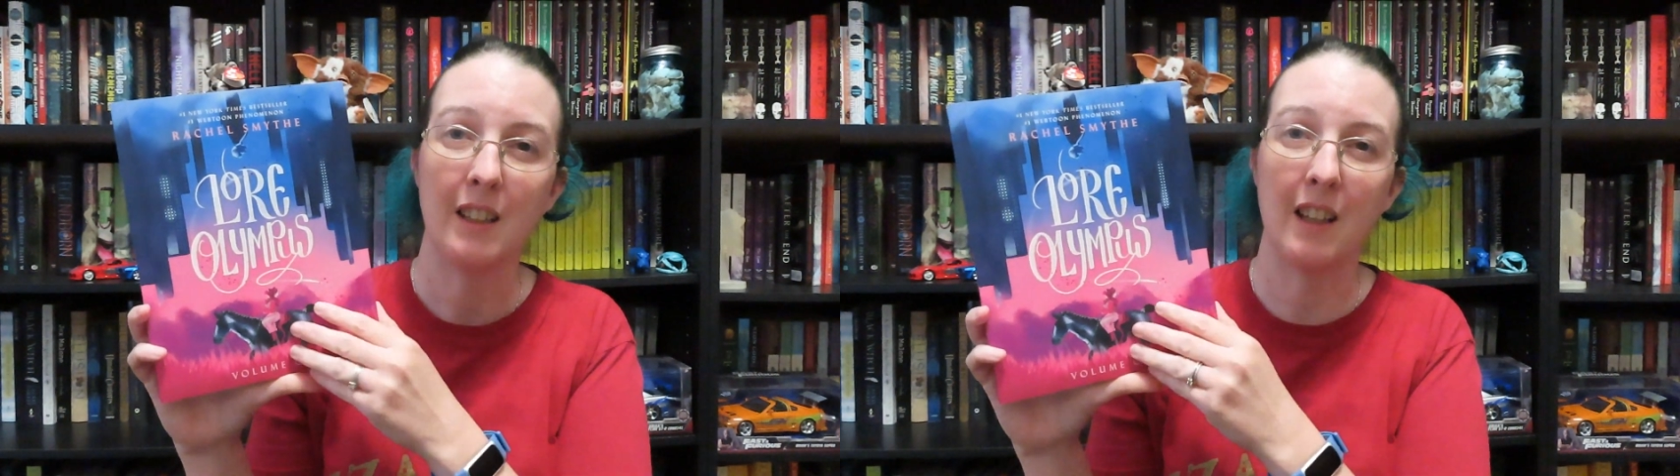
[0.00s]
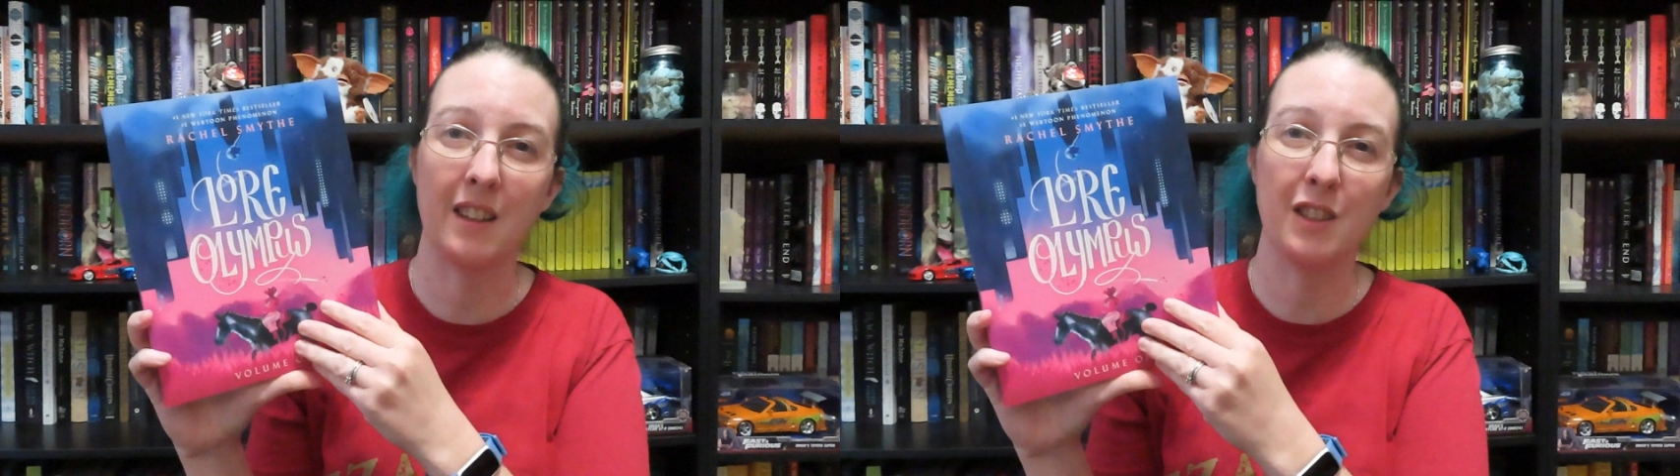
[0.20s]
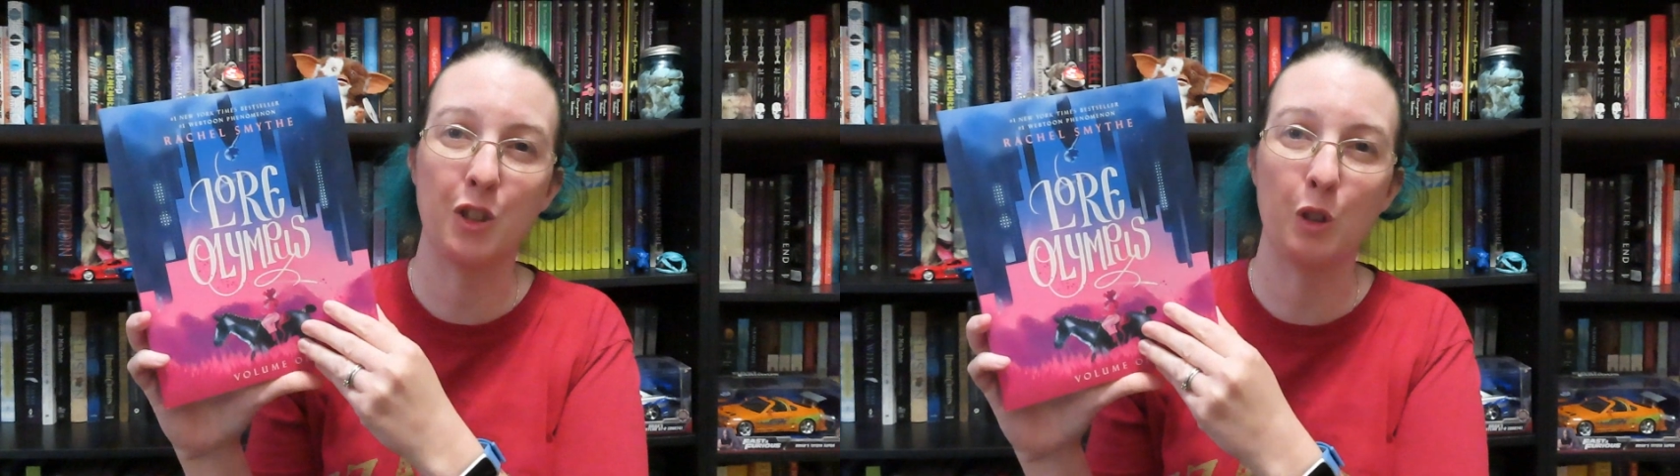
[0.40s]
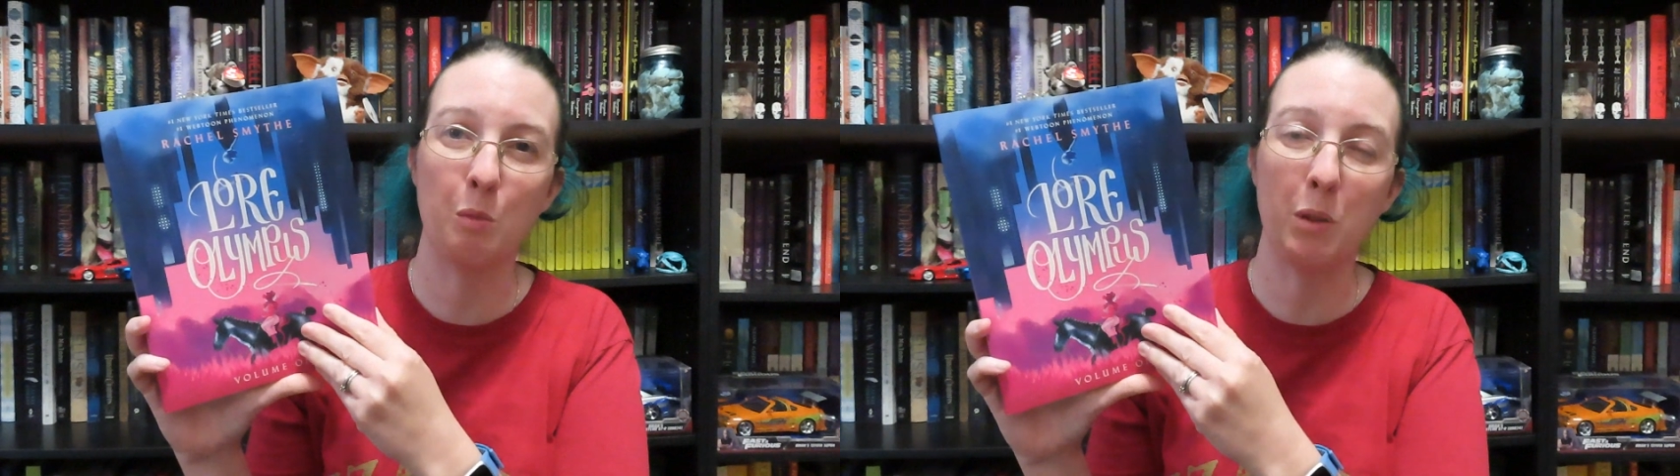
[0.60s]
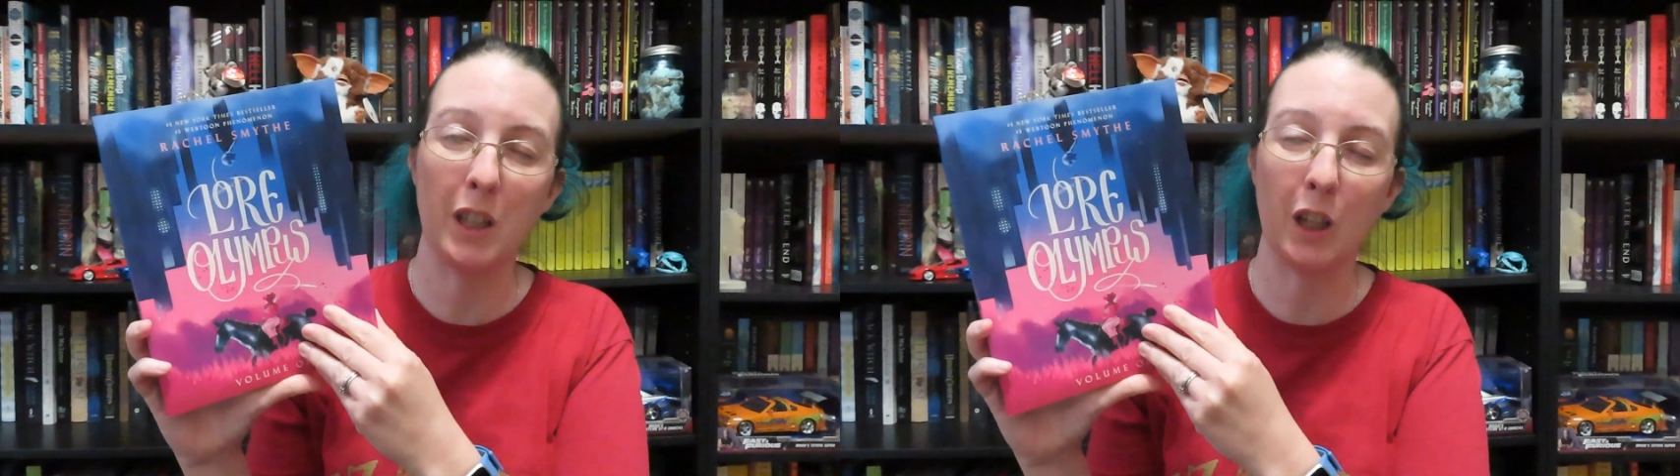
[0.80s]
Now this
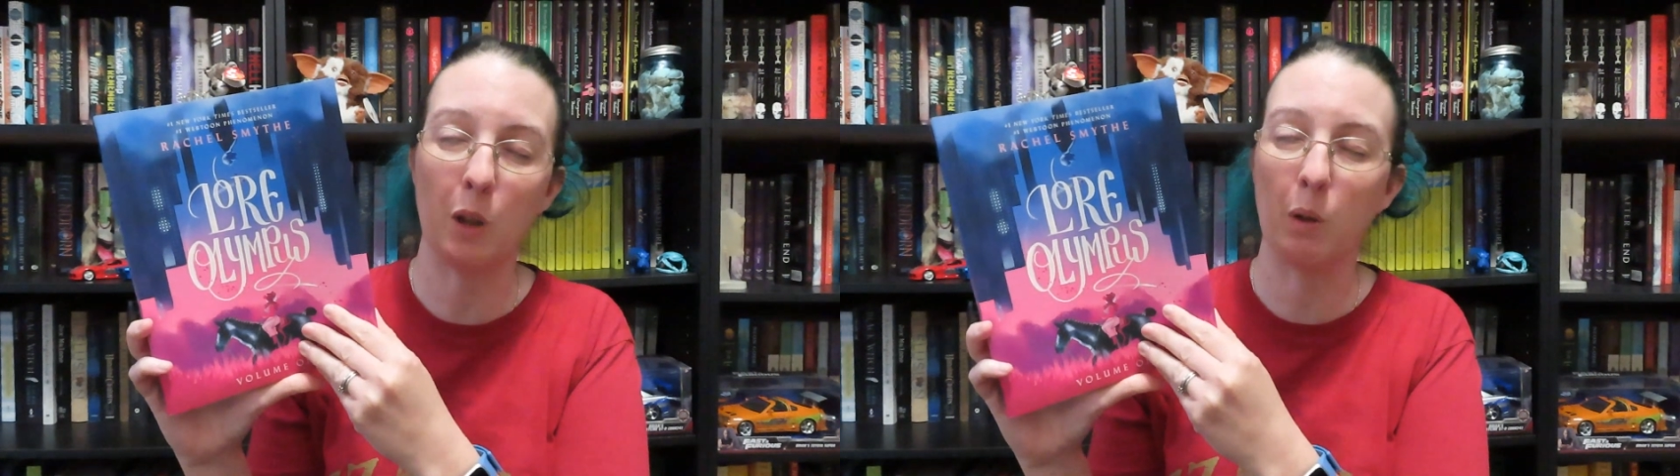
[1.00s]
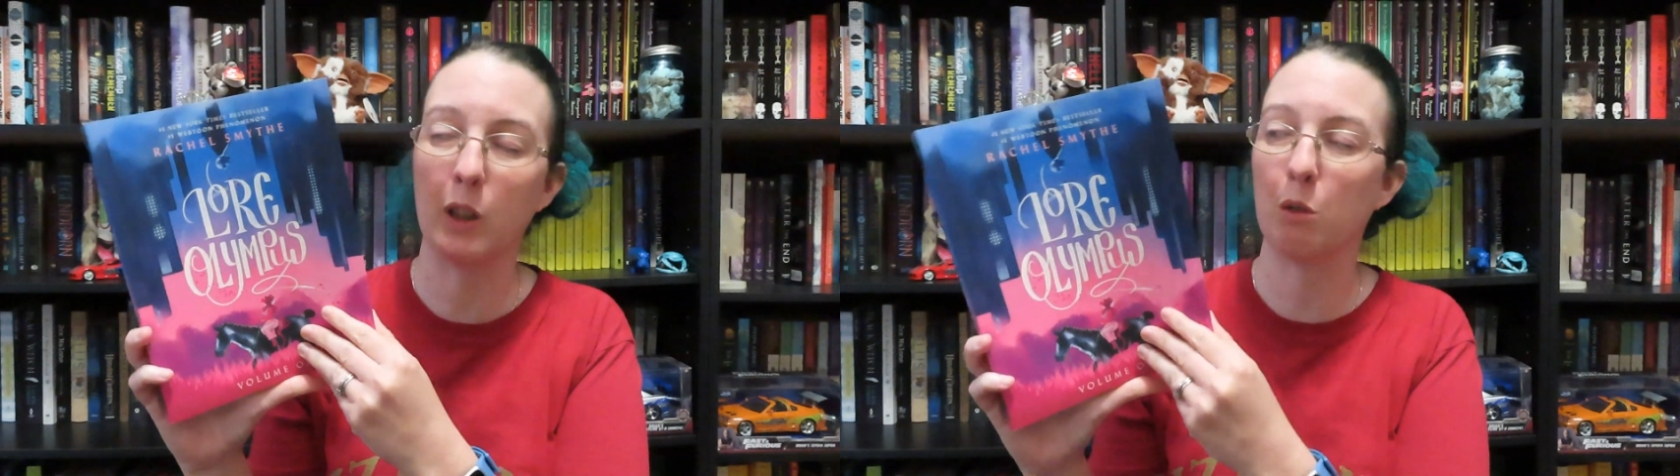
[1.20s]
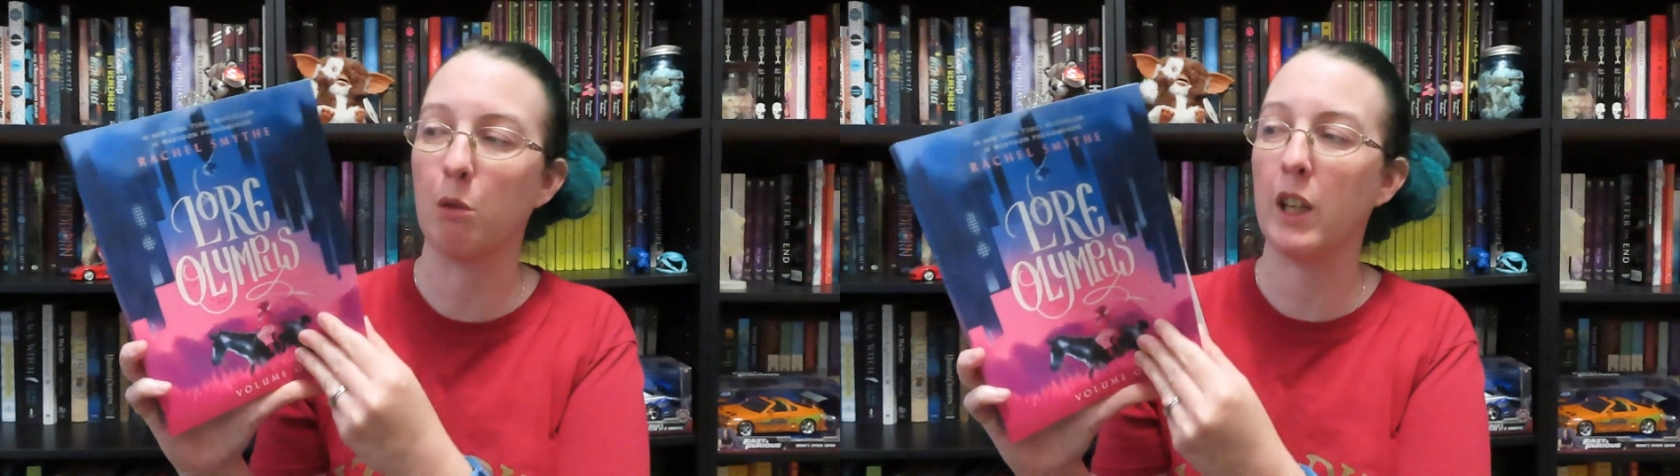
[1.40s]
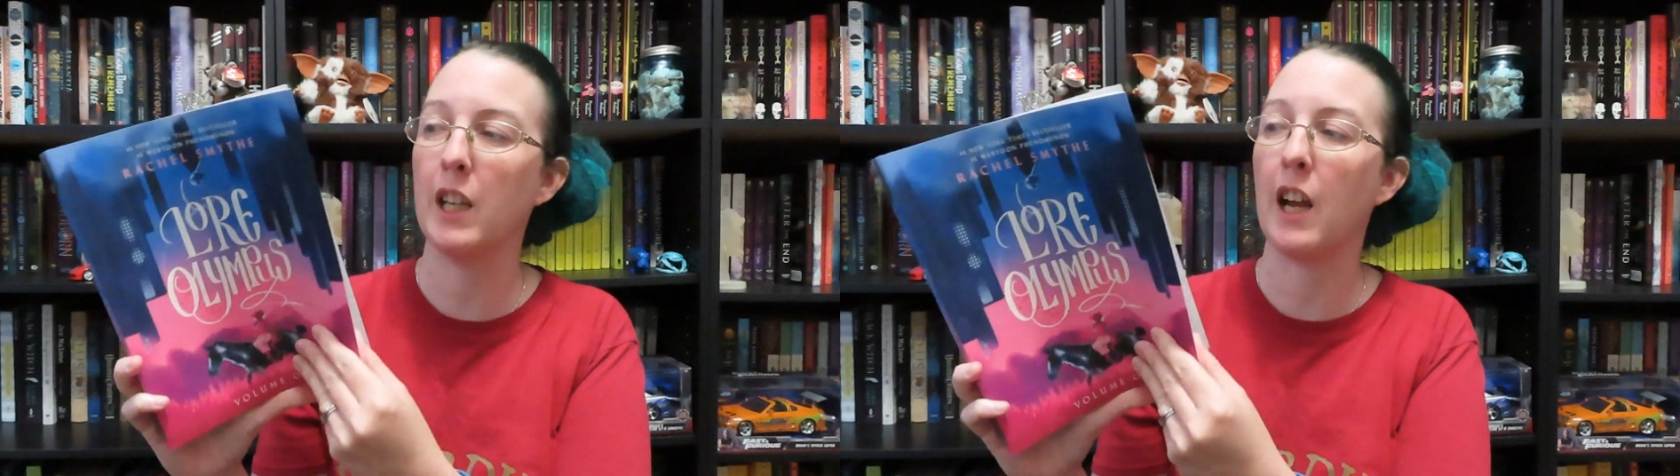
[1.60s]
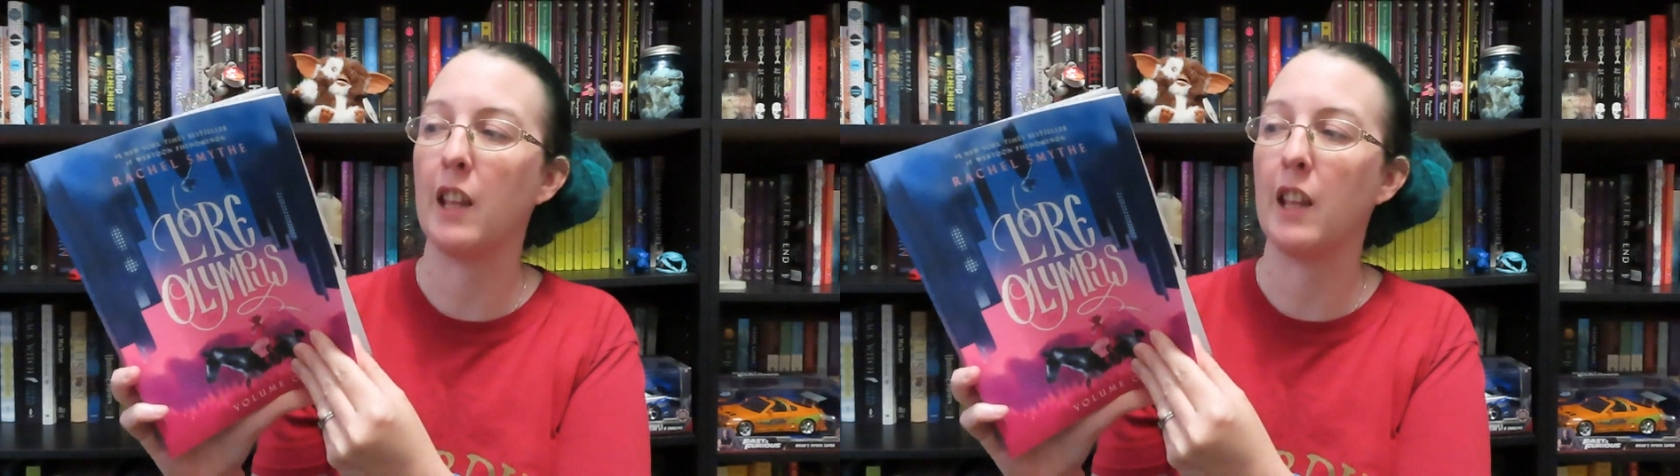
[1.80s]
should be a quick read.